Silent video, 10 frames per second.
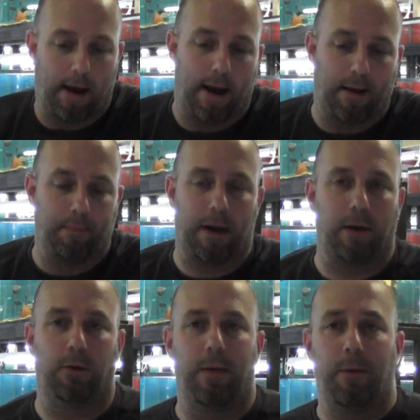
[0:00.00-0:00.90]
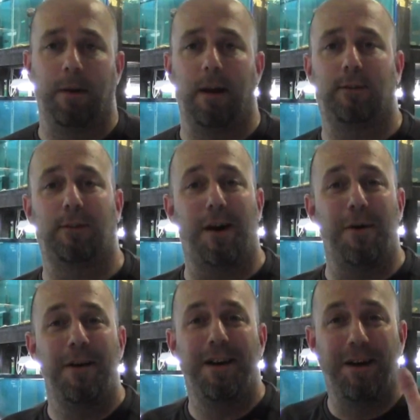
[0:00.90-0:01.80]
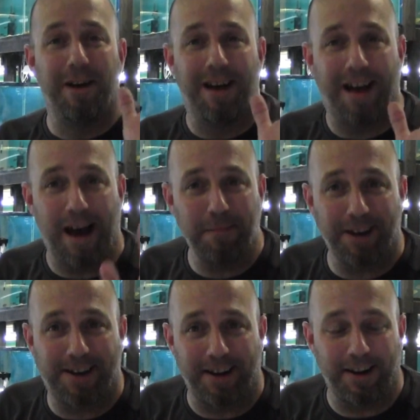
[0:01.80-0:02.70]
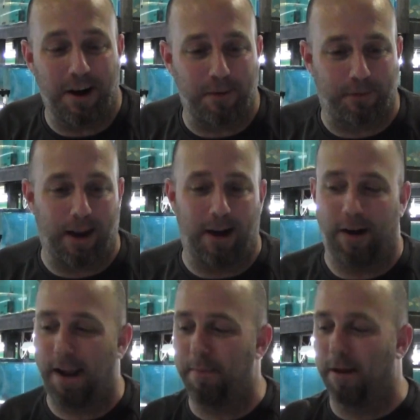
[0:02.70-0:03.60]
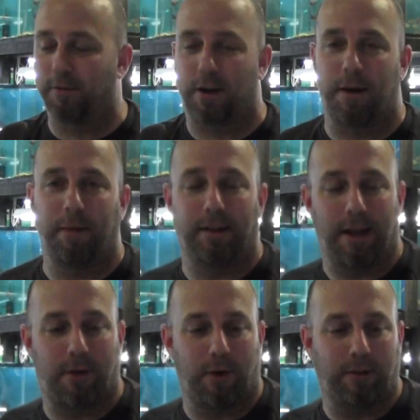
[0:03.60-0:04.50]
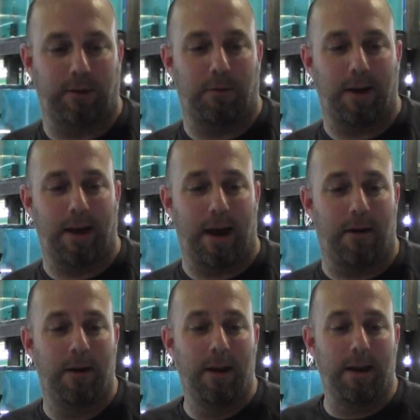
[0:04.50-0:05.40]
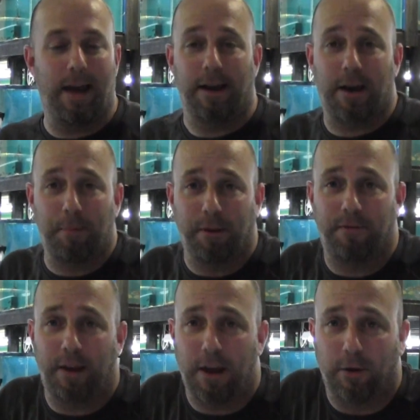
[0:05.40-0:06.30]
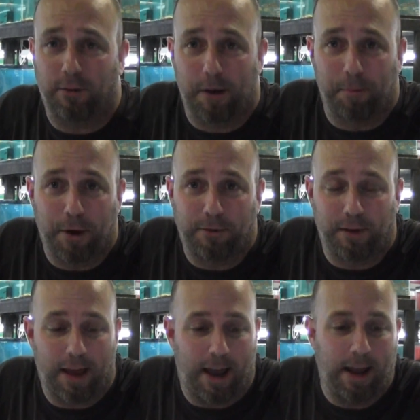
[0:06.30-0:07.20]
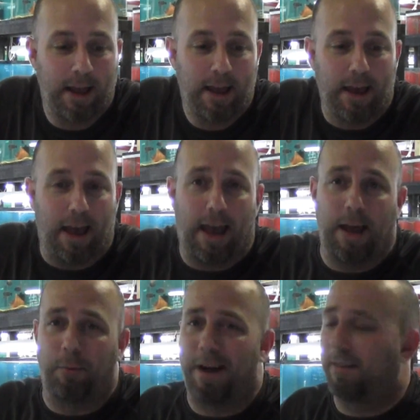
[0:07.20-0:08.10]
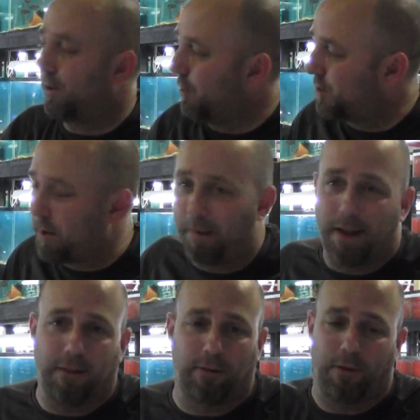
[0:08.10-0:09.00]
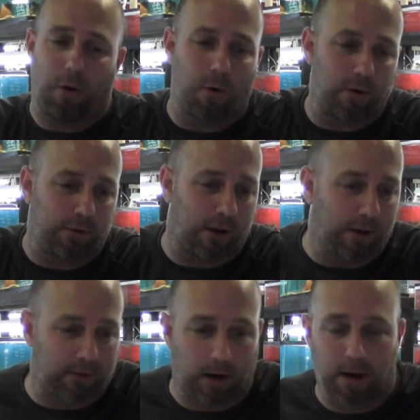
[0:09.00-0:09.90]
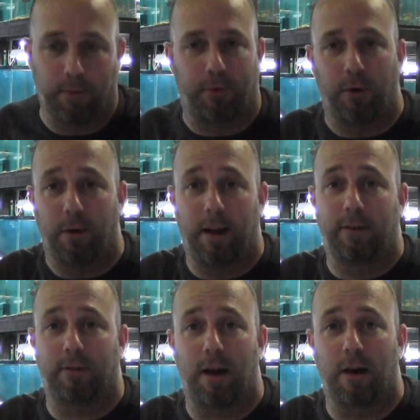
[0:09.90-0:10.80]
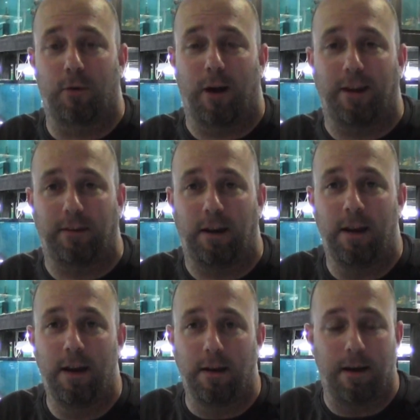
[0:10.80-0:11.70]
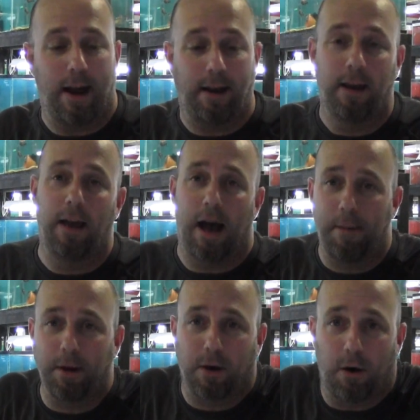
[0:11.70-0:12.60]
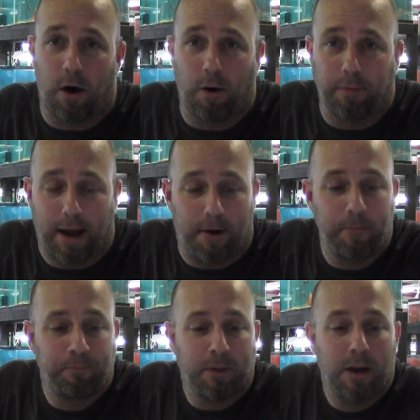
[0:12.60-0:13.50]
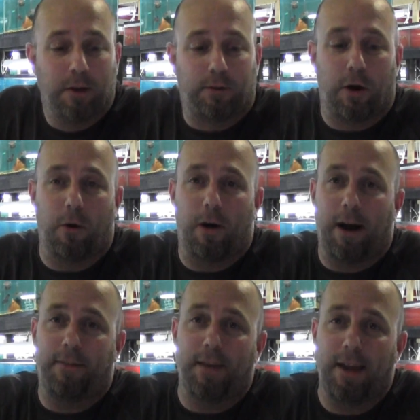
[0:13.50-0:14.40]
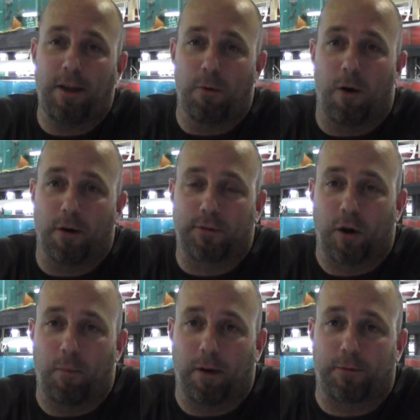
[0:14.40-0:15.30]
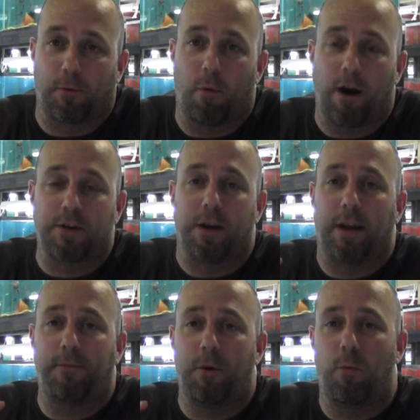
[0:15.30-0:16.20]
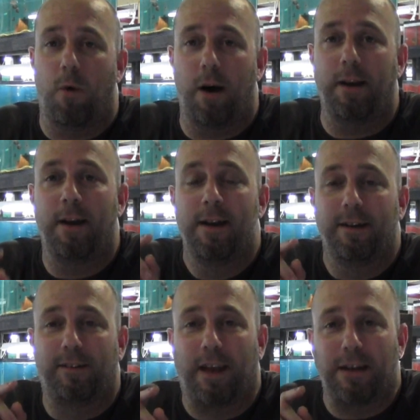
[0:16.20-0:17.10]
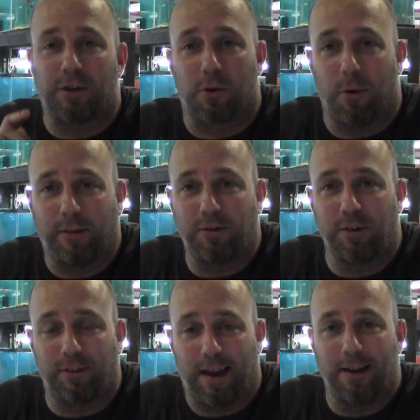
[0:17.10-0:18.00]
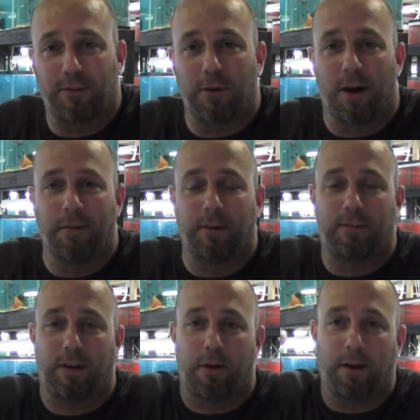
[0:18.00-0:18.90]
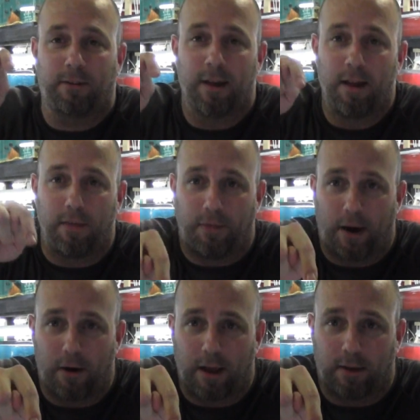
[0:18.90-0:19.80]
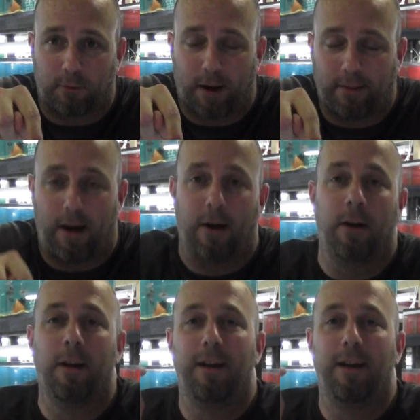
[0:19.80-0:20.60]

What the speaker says: I'm not going to do that one next. So I'm going to cut it off there. Emails are coming in like crazy right now. Had a couple of videos upload today, and we got the new shipment in, so the orders are going to start coming through. It's a crazy night. I'm going to go home now. So I thank you all so much for watching. If you want to get your questions answered on this series, there it is right there.